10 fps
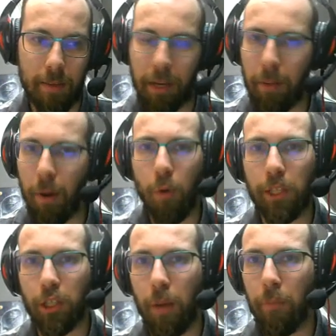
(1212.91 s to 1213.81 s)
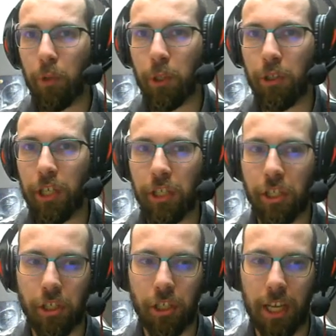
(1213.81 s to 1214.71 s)
But I'm always up for
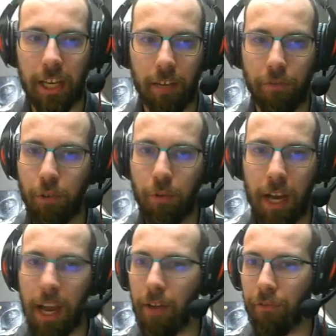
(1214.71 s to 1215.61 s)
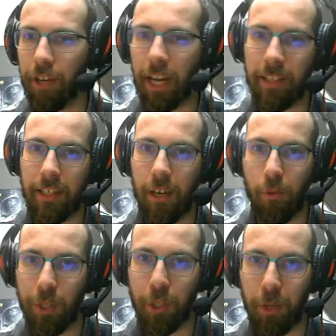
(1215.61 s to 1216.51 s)
suggestions, like if you have an
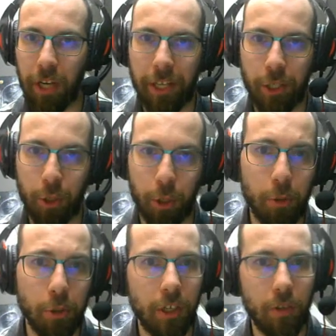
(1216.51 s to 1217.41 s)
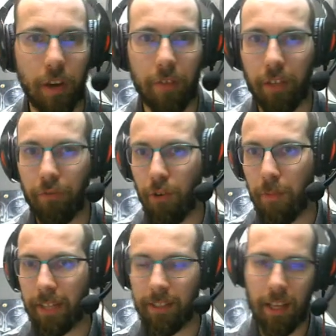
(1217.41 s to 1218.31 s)
idea which one I should use in Draft
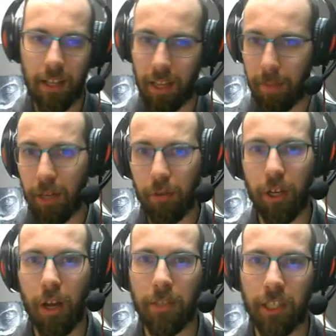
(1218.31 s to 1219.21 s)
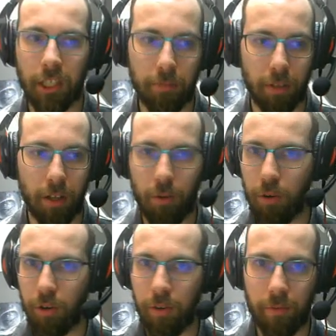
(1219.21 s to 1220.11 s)
League format, let me know in the comment section
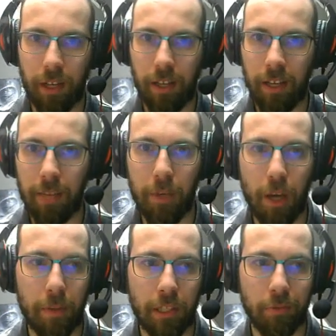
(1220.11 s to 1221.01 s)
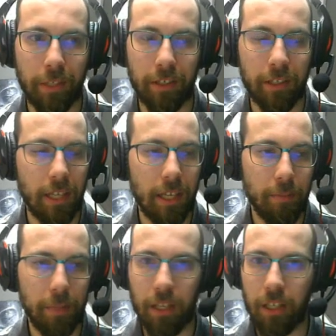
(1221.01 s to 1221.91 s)
below, or hit me up on Twitter,
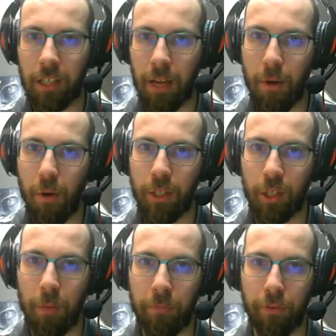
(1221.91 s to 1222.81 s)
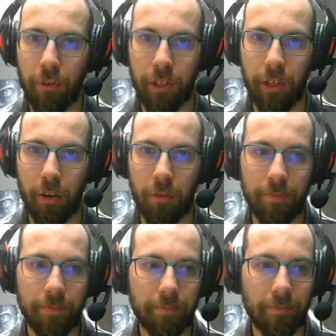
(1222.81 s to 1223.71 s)
because I'm always up for, you
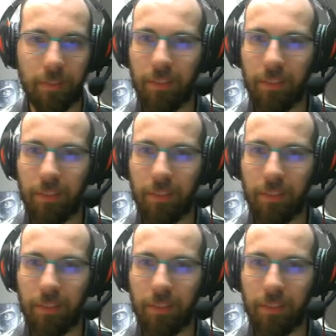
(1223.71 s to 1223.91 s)
know,